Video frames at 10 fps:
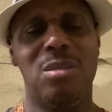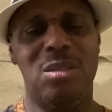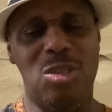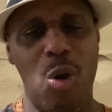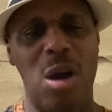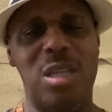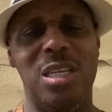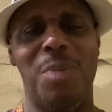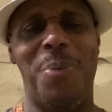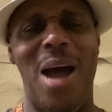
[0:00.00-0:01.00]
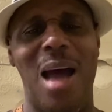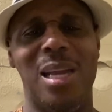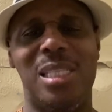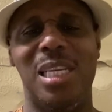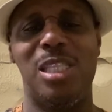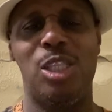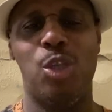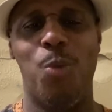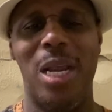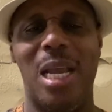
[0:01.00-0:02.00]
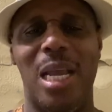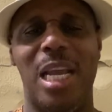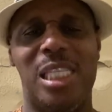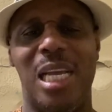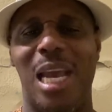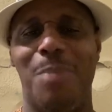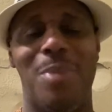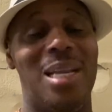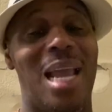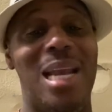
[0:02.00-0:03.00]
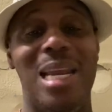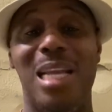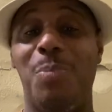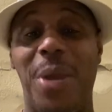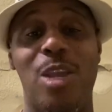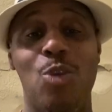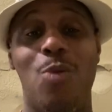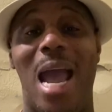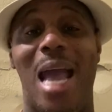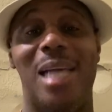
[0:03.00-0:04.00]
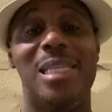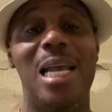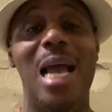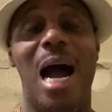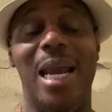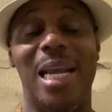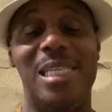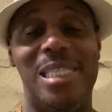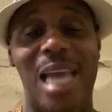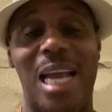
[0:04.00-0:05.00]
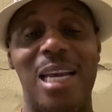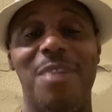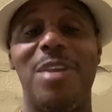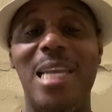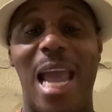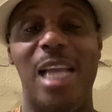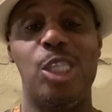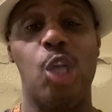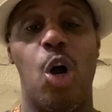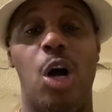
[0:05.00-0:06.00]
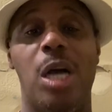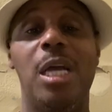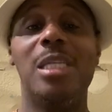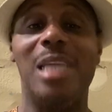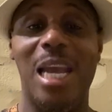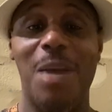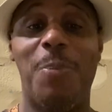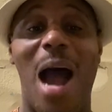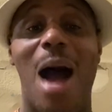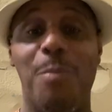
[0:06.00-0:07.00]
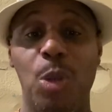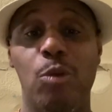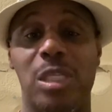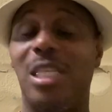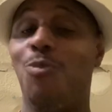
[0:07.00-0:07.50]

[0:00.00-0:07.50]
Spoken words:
Talk to the politicians so we can get you in, man. They need to pay you as an executive liaison to hip-hop music.